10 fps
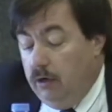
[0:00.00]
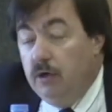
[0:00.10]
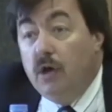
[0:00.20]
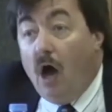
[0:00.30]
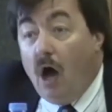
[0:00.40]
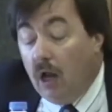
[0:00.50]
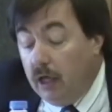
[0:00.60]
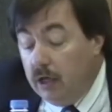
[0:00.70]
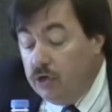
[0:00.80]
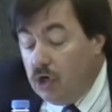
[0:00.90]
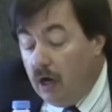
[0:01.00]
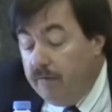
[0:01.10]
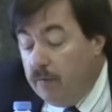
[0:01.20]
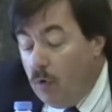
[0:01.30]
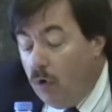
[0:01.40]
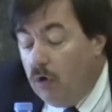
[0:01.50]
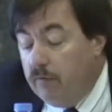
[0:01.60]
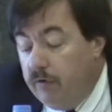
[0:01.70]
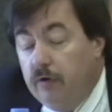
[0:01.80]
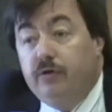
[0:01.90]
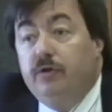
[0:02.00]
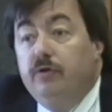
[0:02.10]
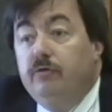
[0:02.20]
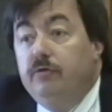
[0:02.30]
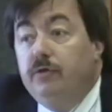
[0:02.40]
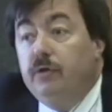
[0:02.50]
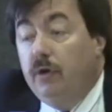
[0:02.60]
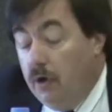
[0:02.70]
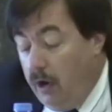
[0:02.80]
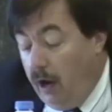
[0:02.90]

Knowledge of the moral virtues